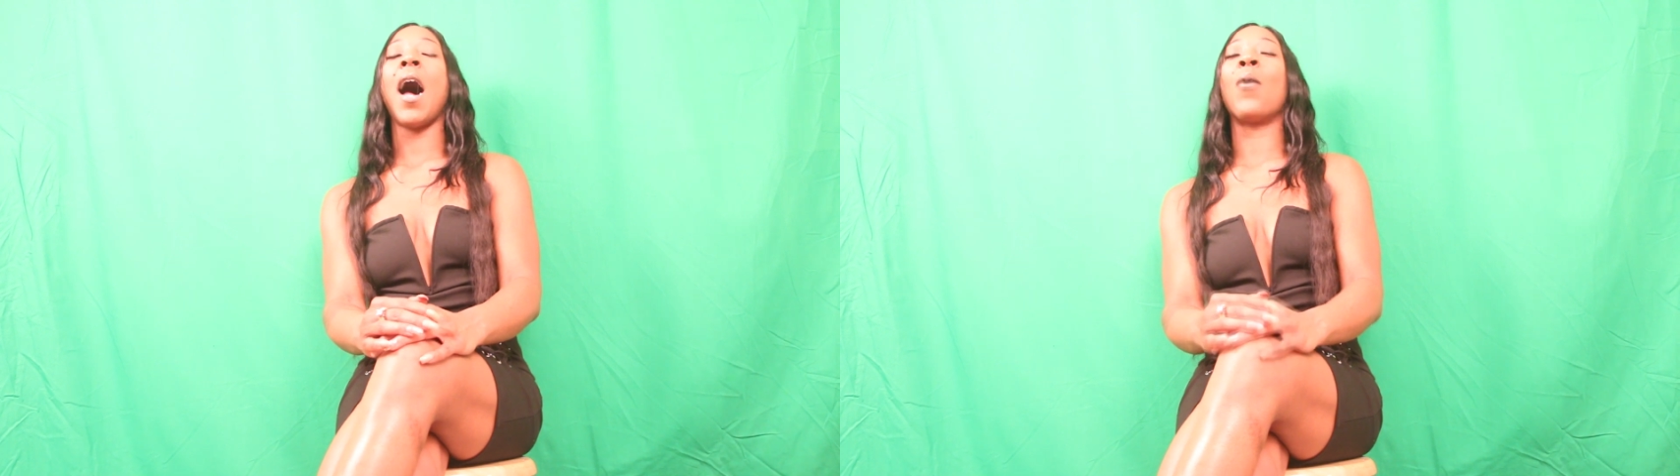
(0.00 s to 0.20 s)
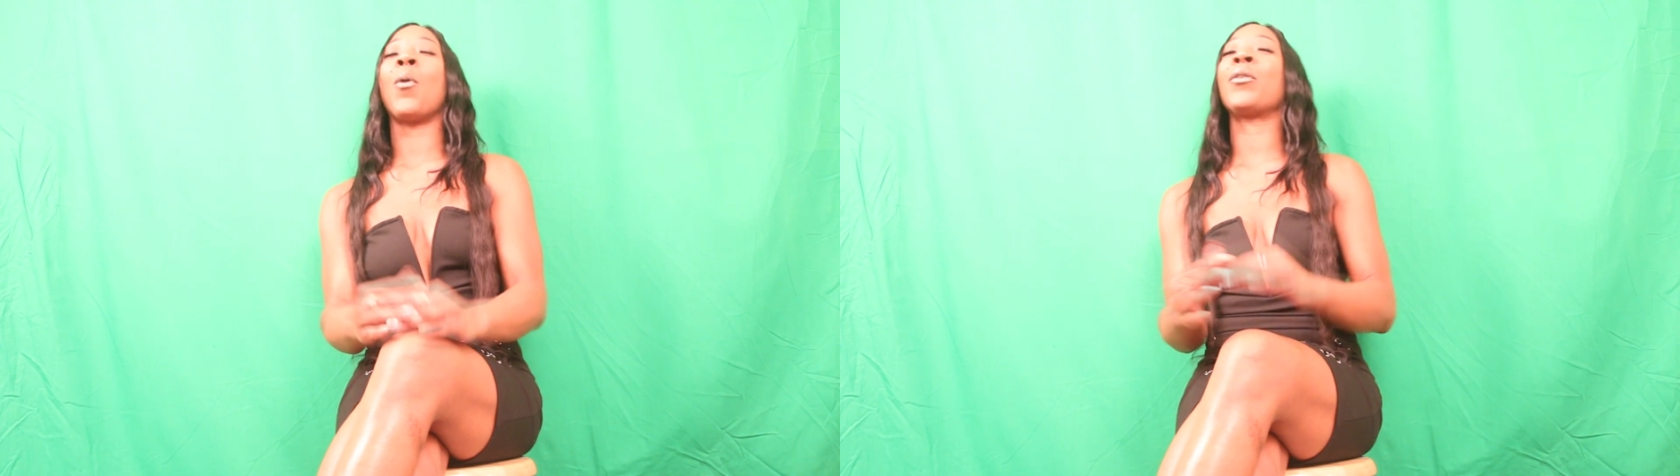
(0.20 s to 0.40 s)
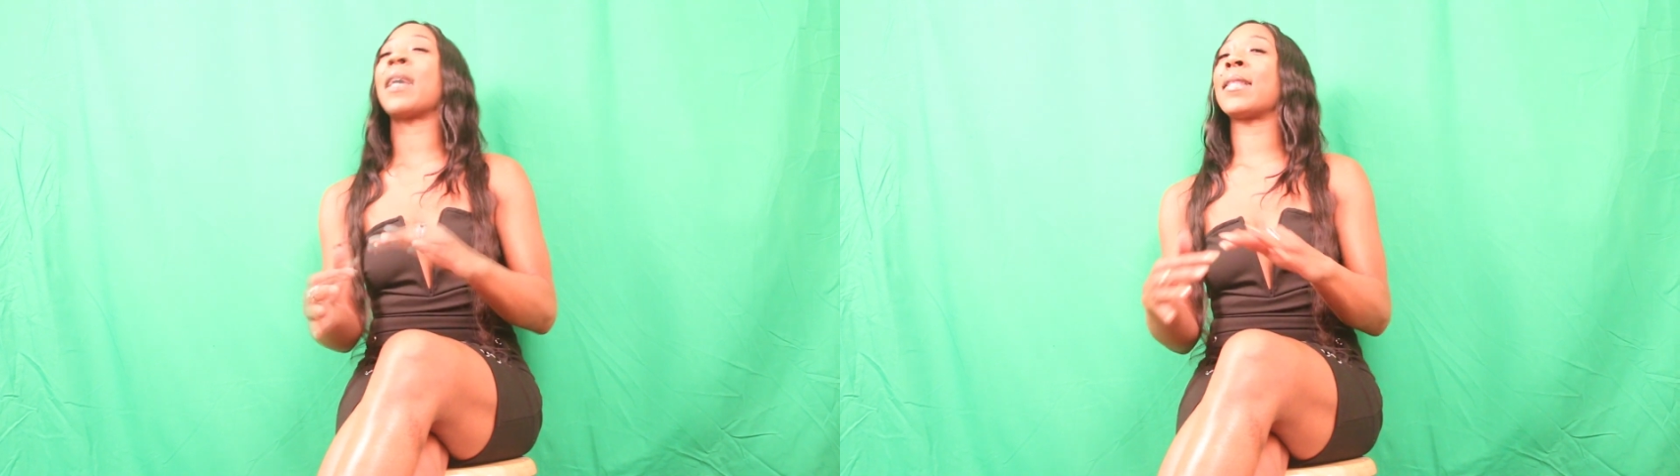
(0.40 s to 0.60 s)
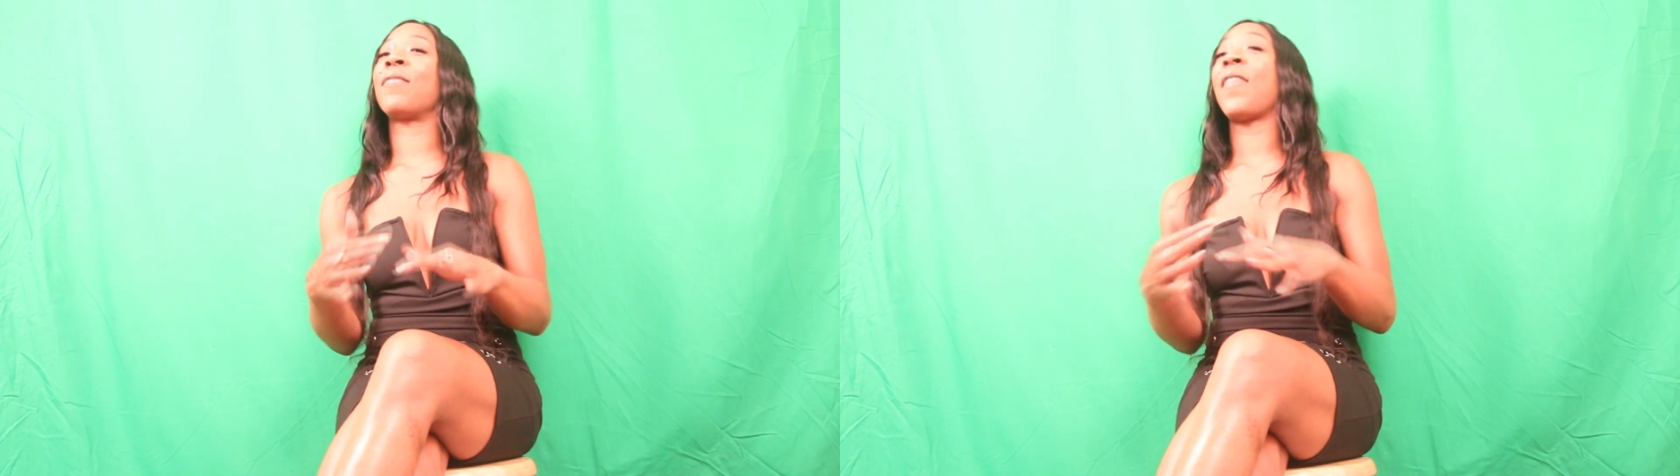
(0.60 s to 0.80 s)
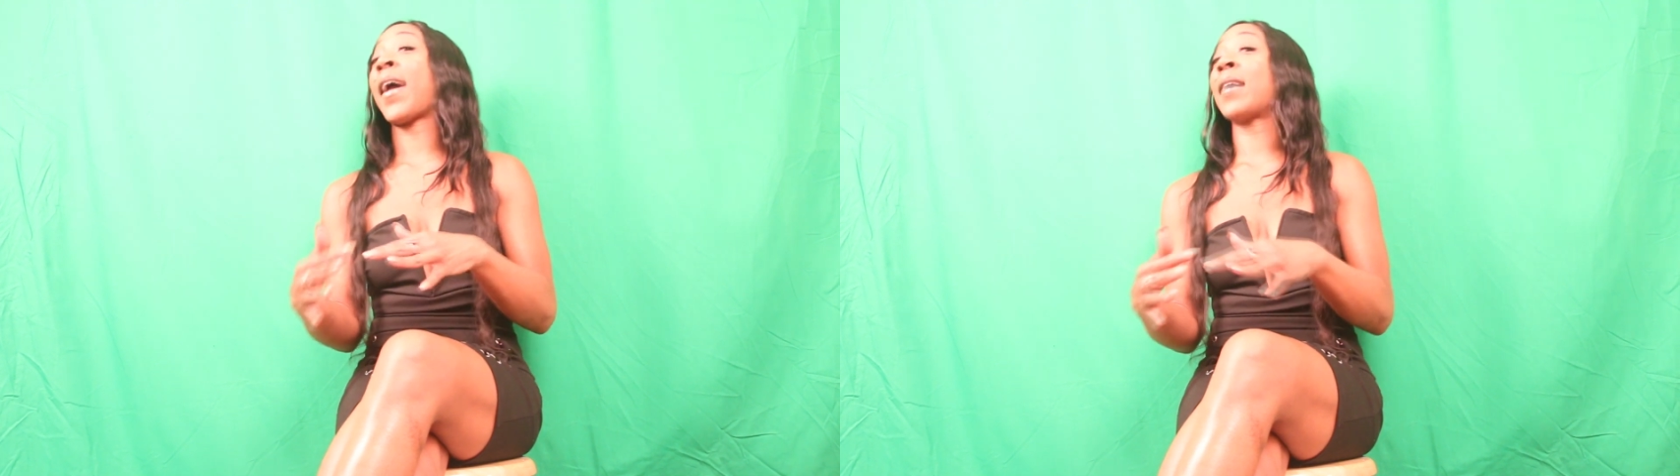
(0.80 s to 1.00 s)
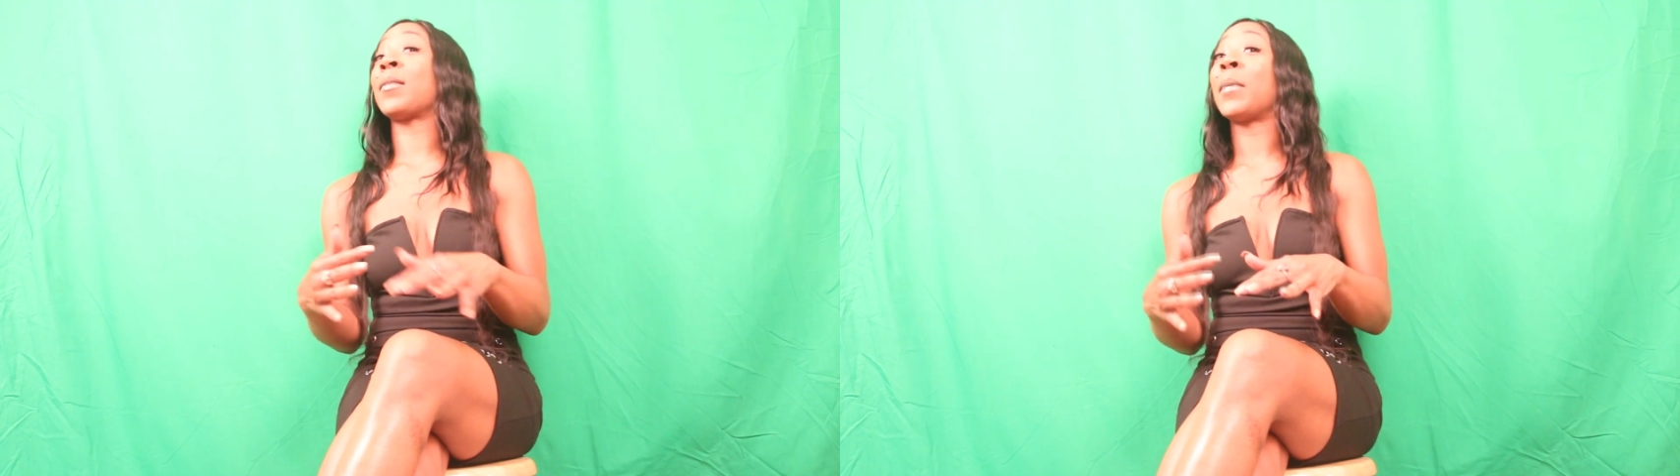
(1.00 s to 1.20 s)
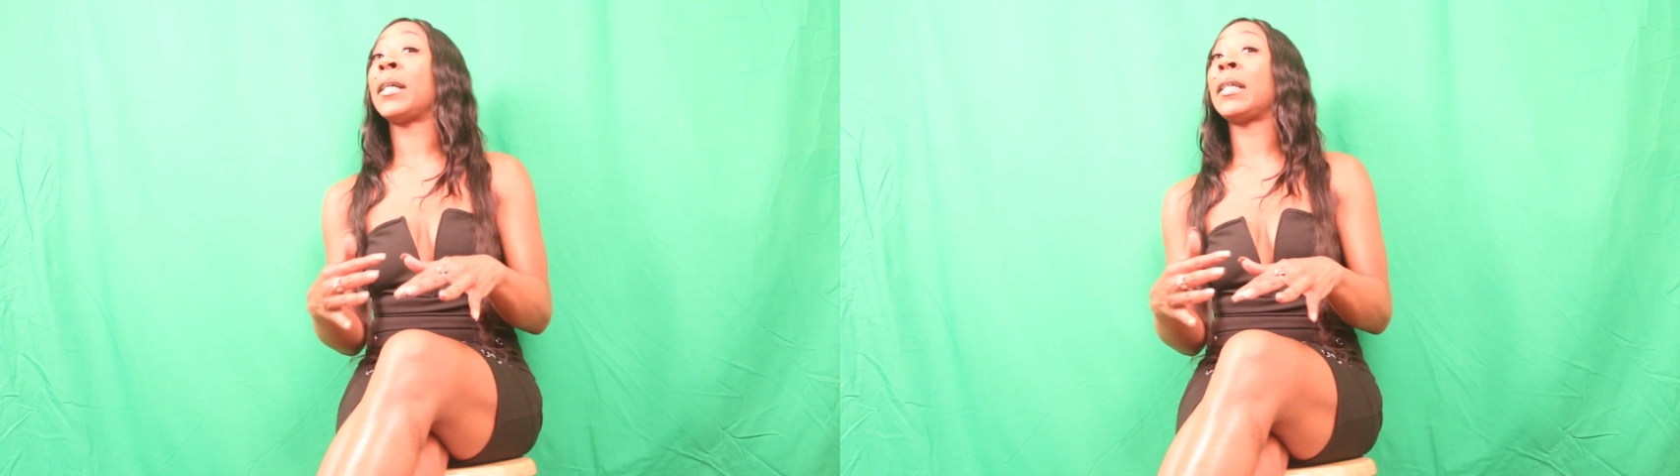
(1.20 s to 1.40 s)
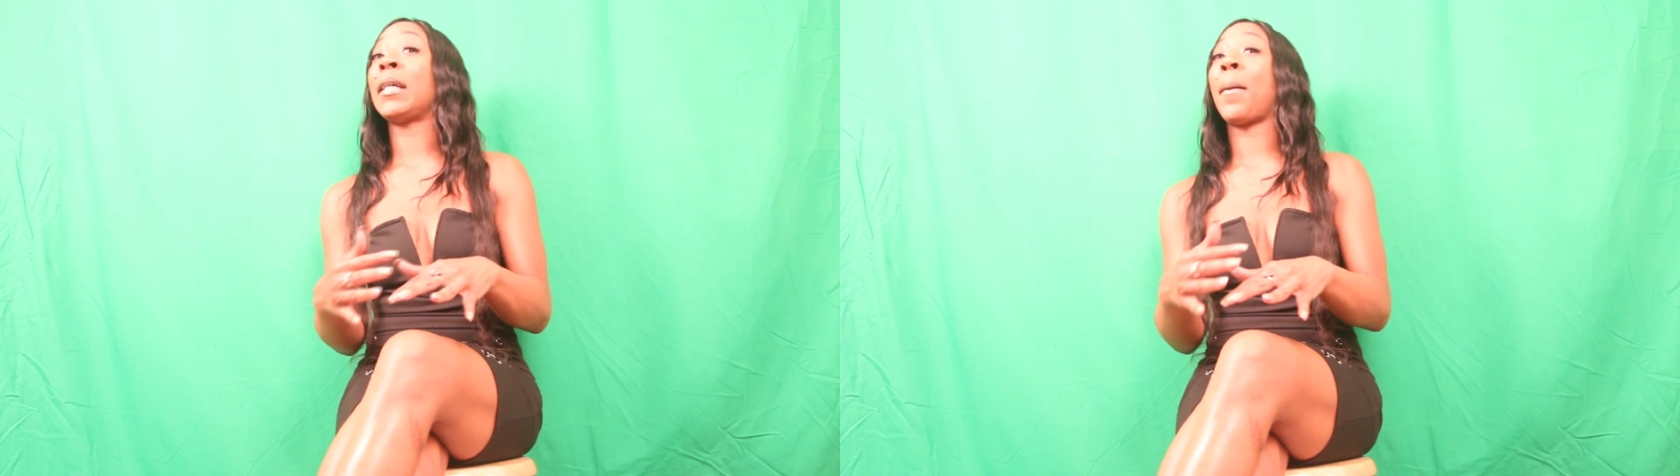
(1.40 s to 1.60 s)
I want that fast
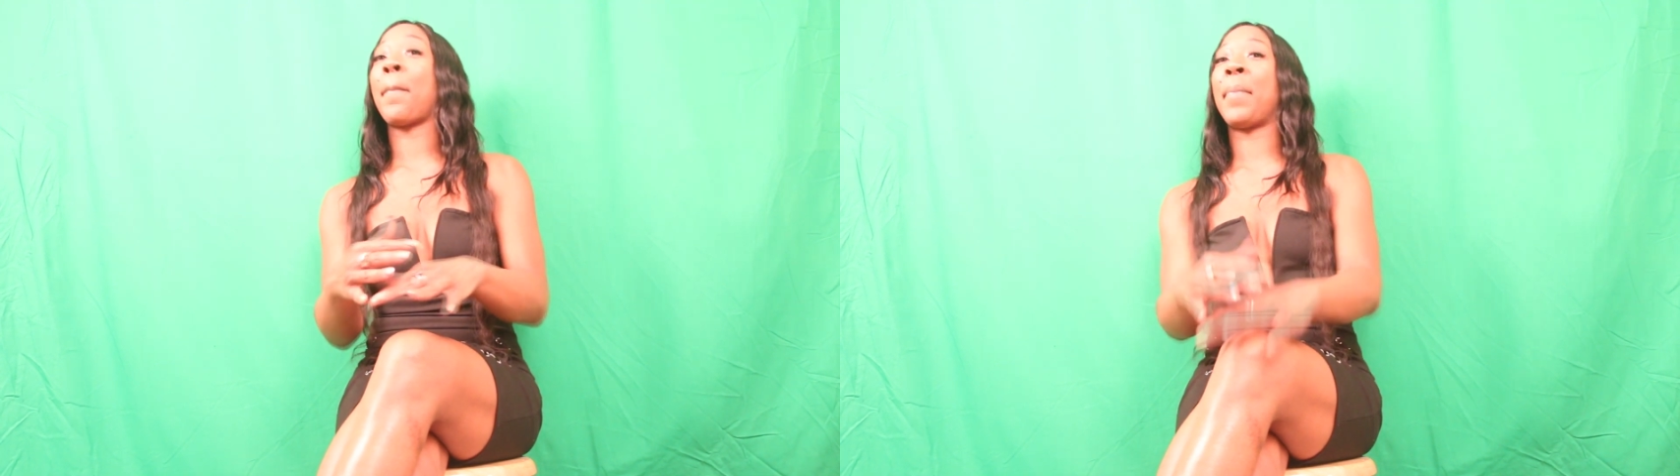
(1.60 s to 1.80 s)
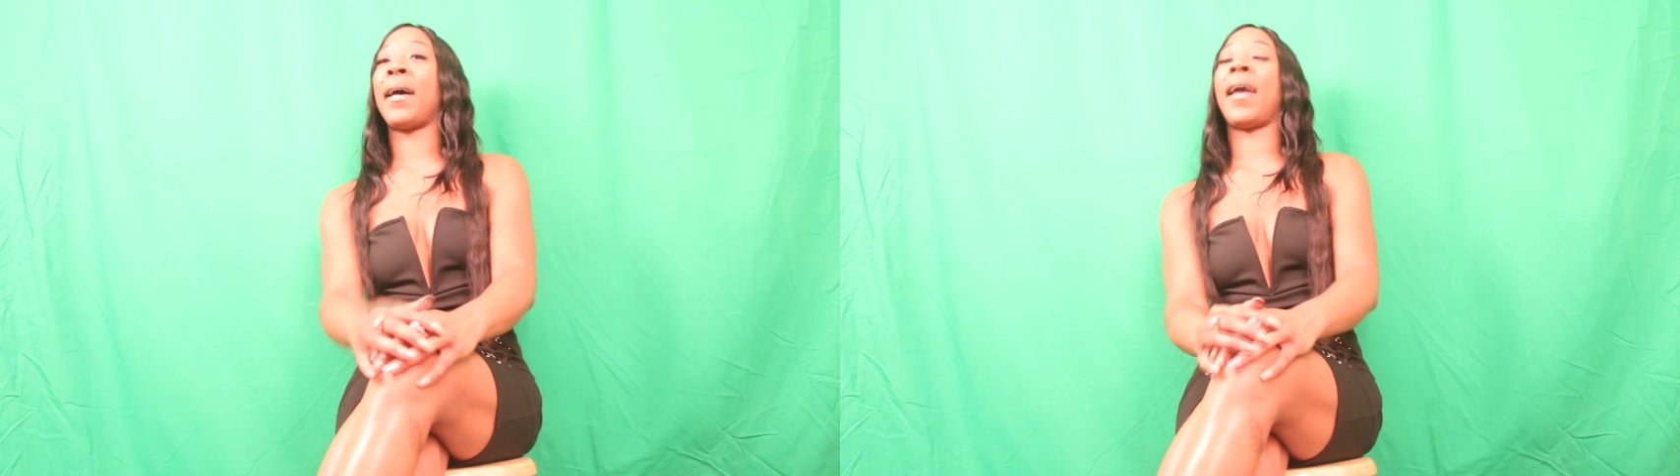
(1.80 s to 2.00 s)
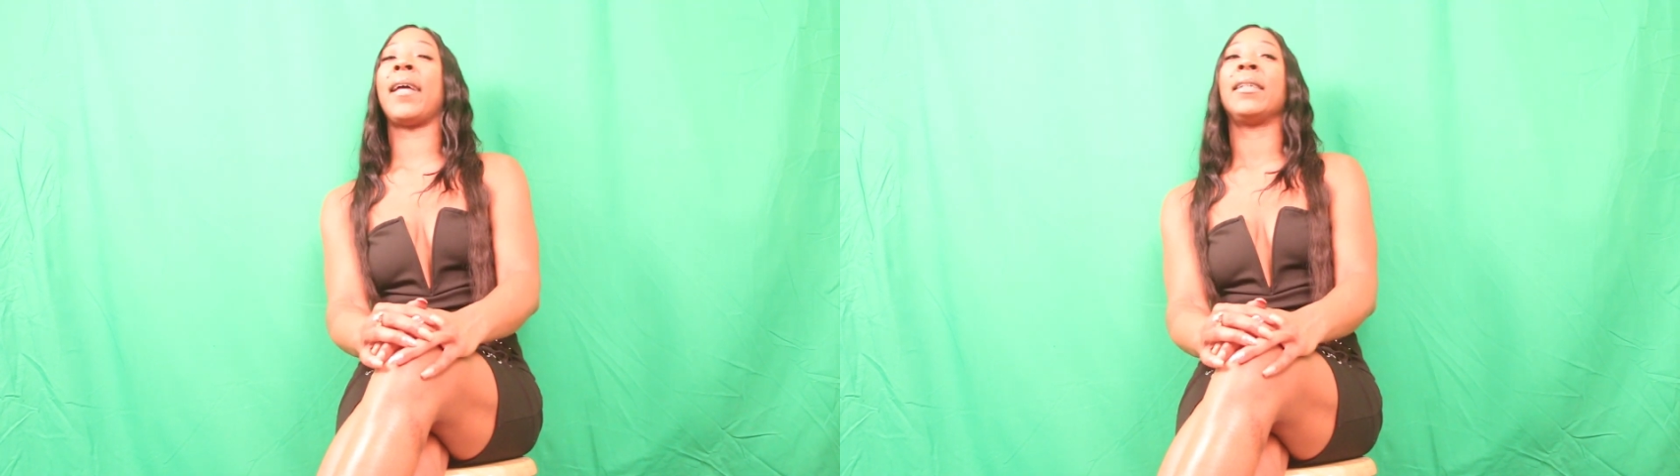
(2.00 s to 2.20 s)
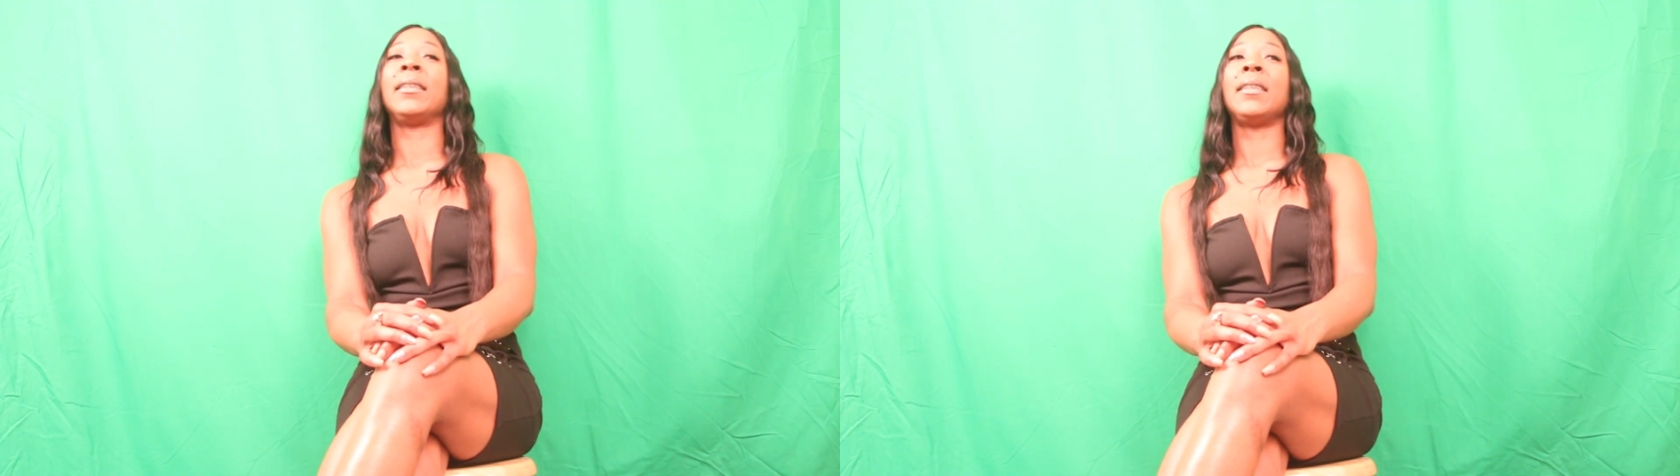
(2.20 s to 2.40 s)
money, but